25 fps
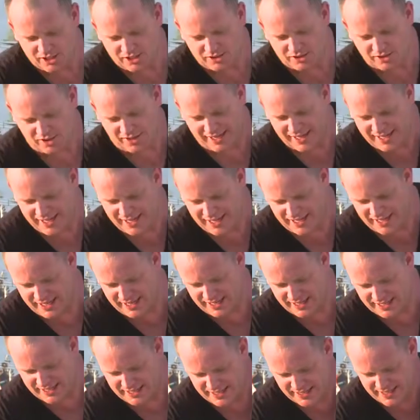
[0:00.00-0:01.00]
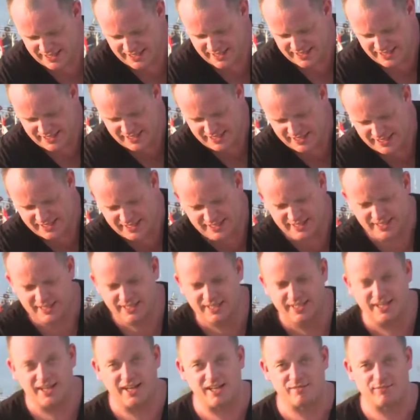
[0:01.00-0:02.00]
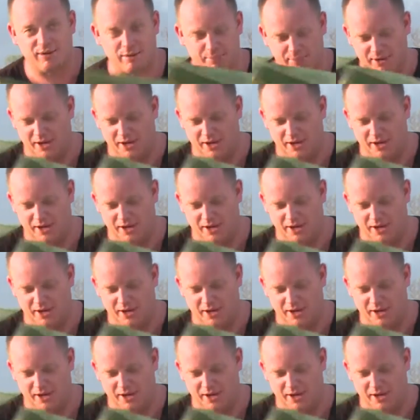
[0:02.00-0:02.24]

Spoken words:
so here is my